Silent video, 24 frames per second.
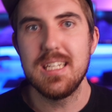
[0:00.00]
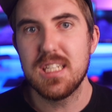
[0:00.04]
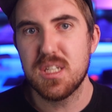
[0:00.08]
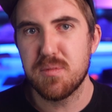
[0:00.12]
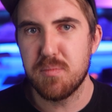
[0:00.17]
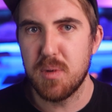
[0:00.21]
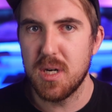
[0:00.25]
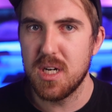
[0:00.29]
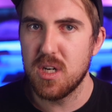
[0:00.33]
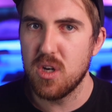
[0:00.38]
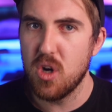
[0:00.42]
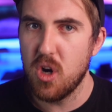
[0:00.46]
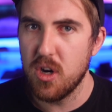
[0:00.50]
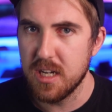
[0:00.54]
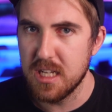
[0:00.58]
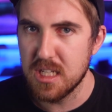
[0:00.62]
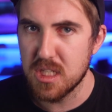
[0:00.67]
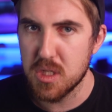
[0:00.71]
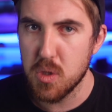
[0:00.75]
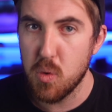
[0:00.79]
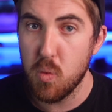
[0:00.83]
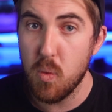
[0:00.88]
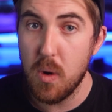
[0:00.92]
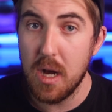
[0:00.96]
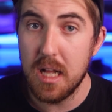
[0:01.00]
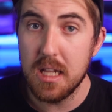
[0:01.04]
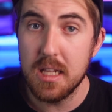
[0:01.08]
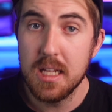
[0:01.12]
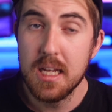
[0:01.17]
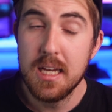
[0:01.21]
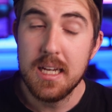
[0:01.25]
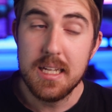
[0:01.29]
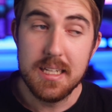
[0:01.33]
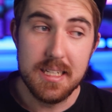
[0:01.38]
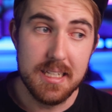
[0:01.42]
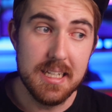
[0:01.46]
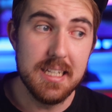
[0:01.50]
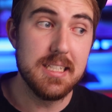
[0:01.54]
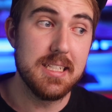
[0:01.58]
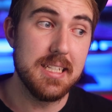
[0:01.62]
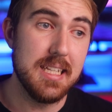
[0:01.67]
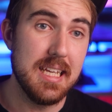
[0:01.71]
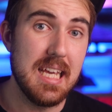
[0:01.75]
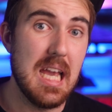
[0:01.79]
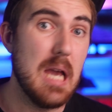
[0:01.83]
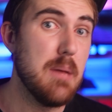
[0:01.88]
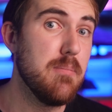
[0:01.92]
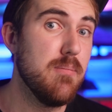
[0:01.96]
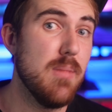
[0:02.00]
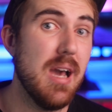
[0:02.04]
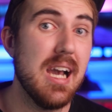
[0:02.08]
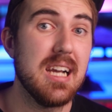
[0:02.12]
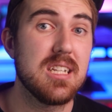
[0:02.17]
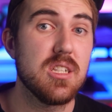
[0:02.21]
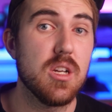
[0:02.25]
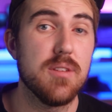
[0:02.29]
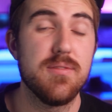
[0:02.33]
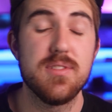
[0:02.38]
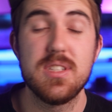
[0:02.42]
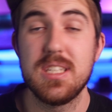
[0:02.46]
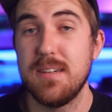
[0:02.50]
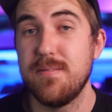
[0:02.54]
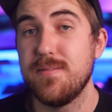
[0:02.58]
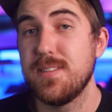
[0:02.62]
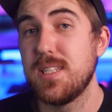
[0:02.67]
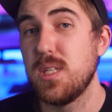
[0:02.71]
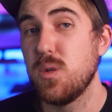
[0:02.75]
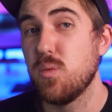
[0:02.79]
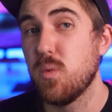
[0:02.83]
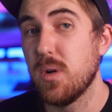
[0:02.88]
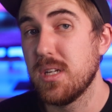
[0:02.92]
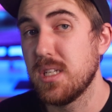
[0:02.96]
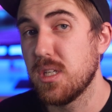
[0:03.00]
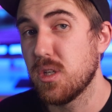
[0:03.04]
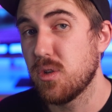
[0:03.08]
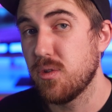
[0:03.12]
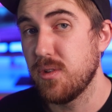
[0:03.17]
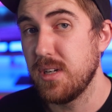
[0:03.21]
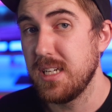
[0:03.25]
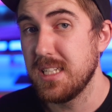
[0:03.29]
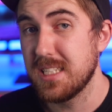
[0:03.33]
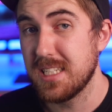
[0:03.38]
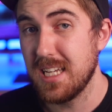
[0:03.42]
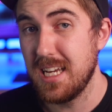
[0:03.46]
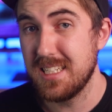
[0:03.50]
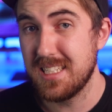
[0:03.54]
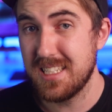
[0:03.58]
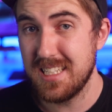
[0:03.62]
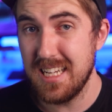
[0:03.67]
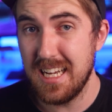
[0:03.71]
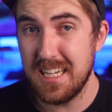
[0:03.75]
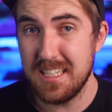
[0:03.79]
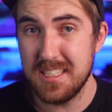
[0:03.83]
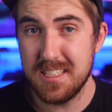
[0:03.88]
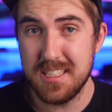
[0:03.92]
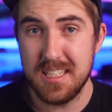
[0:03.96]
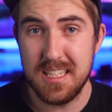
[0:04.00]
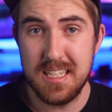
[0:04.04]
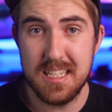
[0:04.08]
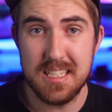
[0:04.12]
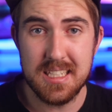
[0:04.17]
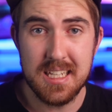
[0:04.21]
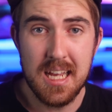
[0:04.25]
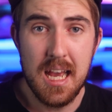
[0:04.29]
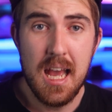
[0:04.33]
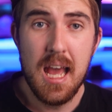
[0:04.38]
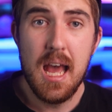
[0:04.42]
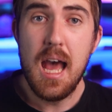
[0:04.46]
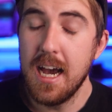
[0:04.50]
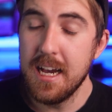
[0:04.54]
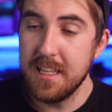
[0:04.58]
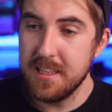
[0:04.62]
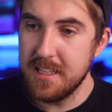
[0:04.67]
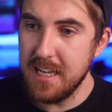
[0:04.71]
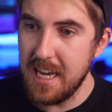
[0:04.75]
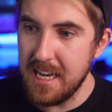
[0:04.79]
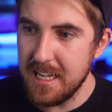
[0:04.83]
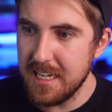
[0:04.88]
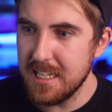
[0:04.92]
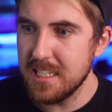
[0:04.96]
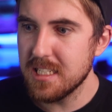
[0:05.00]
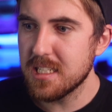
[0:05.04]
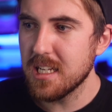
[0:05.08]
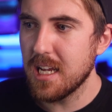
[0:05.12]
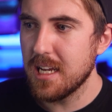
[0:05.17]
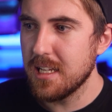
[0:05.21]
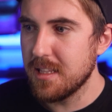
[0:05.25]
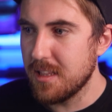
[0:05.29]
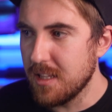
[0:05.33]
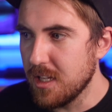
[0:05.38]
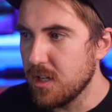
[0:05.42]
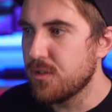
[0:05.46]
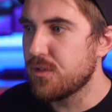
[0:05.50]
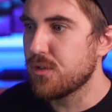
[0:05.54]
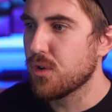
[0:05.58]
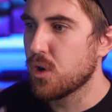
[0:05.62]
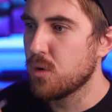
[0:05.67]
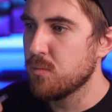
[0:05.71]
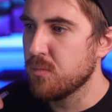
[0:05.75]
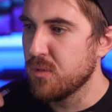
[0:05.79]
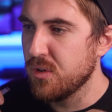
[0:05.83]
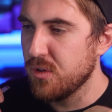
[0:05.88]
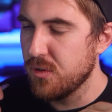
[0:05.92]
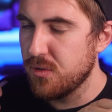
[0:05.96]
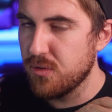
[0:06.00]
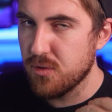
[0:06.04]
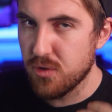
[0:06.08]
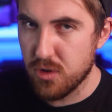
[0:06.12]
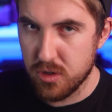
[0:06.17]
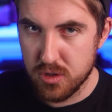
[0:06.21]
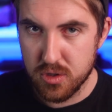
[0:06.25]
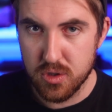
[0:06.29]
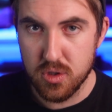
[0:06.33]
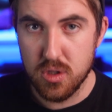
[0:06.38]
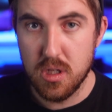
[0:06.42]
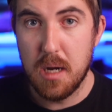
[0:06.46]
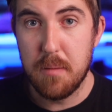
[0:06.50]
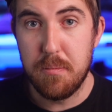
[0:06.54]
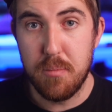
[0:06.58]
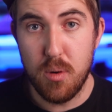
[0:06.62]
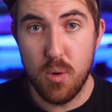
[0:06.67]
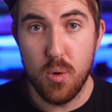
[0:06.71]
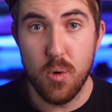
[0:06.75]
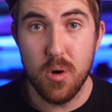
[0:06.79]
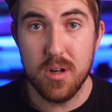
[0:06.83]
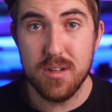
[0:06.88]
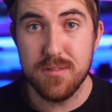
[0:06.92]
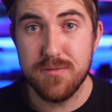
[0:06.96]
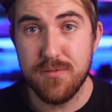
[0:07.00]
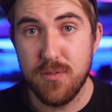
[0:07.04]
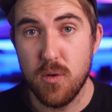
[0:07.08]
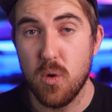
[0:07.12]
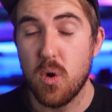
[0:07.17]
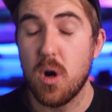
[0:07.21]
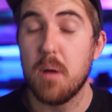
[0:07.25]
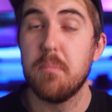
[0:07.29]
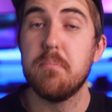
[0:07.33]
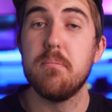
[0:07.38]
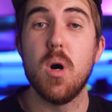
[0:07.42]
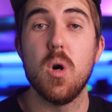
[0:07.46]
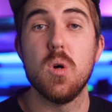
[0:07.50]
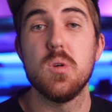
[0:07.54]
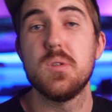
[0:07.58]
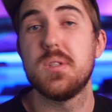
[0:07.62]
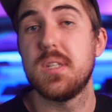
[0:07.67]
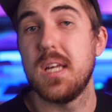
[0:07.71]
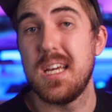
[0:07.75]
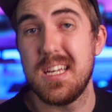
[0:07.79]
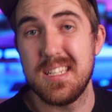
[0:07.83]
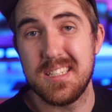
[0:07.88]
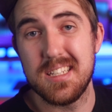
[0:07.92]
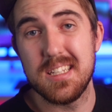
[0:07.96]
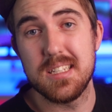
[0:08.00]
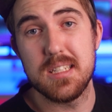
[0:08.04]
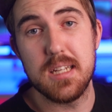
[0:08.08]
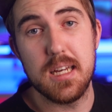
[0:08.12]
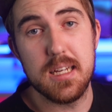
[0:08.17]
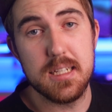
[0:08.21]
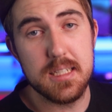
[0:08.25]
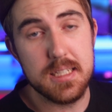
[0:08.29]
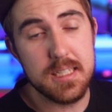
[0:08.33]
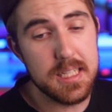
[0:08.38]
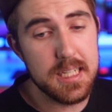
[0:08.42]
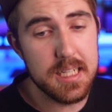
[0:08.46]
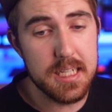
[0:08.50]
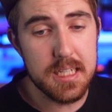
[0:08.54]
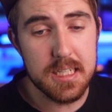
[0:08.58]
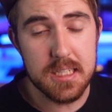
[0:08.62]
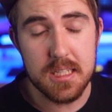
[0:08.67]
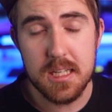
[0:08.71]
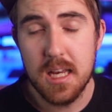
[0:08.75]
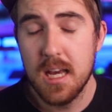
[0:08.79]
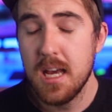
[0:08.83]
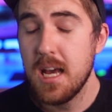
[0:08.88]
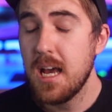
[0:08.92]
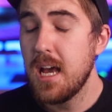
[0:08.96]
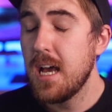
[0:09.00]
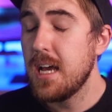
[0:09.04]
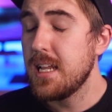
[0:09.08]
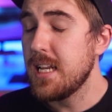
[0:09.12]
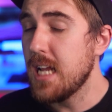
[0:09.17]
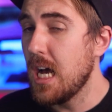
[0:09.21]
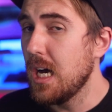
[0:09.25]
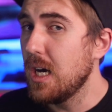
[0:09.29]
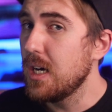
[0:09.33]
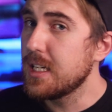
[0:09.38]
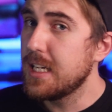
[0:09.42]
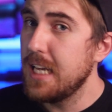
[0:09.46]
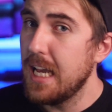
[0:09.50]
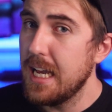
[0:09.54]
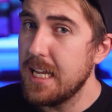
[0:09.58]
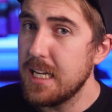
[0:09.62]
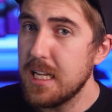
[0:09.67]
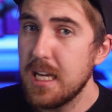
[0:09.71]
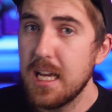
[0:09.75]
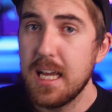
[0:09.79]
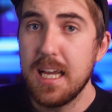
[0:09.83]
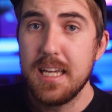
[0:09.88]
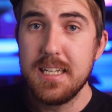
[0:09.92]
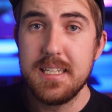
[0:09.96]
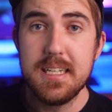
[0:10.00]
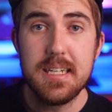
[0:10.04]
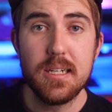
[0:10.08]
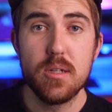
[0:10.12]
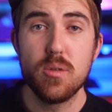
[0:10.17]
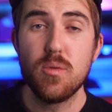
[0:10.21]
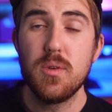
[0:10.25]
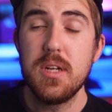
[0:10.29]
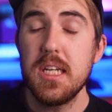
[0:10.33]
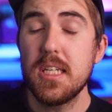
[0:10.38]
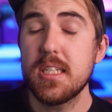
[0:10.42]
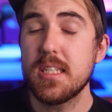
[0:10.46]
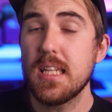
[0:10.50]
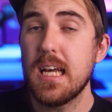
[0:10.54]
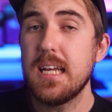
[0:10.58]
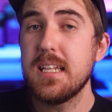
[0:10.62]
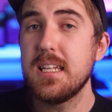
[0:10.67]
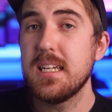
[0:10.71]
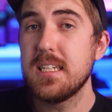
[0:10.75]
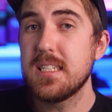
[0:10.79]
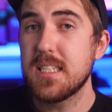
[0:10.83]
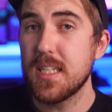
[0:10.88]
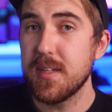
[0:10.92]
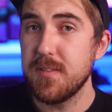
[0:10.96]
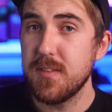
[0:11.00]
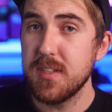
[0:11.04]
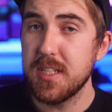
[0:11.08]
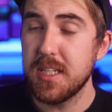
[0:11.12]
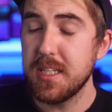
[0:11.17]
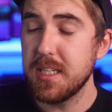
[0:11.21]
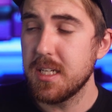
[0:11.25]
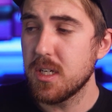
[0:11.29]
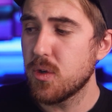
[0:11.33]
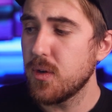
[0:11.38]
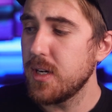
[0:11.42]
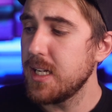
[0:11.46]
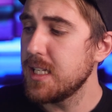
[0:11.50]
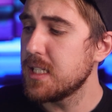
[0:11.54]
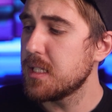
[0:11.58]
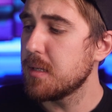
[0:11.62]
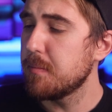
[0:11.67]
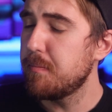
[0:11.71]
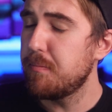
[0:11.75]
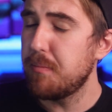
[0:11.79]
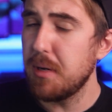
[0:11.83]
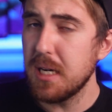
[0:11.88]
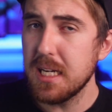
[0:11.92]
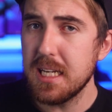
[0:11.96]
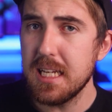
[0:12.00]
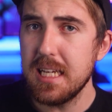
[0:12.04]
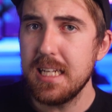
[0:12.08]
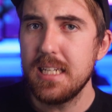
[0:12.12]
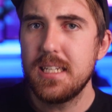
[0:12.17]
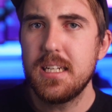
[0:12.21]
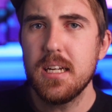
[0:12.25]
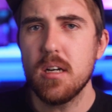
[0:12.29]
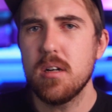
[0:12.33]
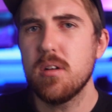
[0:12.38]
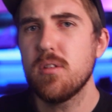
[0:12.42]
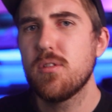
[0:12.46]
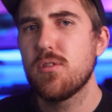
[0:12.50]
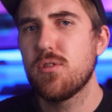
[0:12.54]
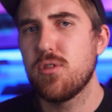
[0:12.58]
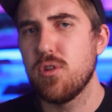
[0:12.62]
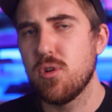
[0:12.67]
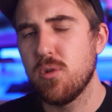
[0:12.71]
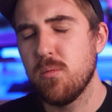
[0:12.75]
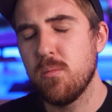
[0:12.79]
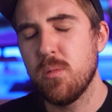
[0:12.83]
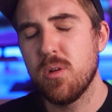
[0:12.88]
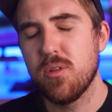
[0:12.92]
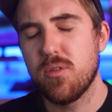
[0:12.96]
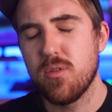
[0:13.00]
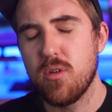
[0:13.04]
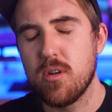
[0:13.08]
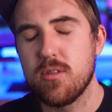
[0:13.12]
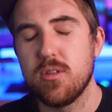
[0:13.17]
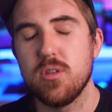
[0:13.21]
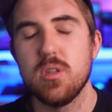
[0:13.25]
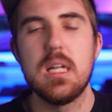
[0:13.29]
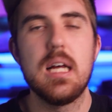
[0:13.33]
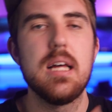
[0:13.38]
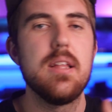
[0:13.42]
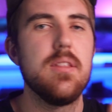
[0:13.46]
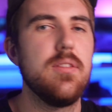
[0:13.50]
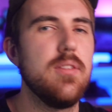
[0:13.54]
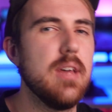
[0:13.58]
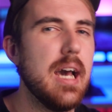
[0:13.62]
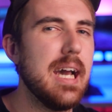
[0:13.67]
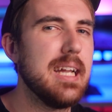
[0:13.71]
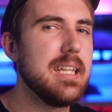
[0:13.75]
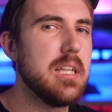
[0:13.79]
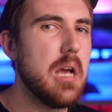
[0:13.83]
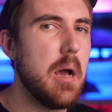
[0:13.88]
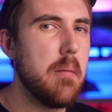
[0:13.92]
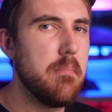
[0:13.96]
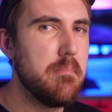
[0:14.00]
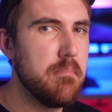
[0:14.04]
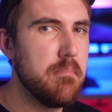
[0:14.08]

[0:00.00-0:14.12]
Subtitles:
heat spreader on as well, did see a max of 71 degrees Celsius, and that is the thermal throttle point for most SSDs. Now again, it did reach that 70 degrees, but it didn't thermal throttle that